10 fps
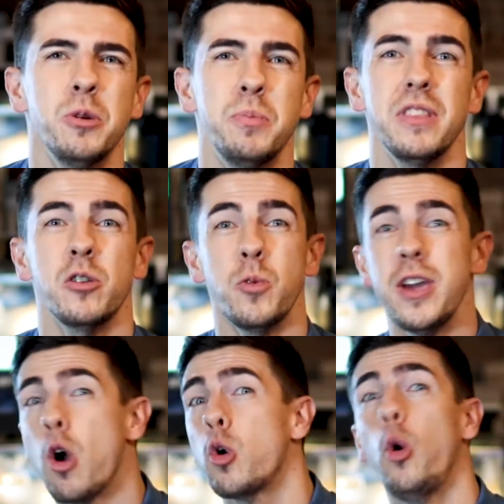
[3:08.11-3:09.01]
would be that
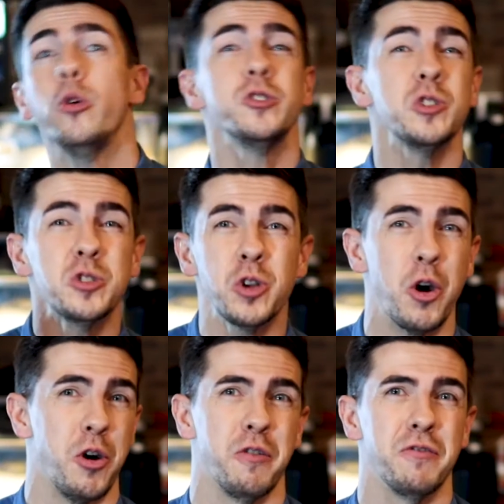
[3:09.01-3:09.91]
we are called to
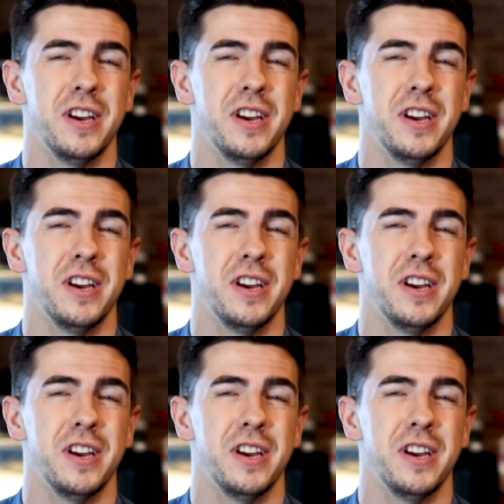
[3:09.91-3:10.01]
serve.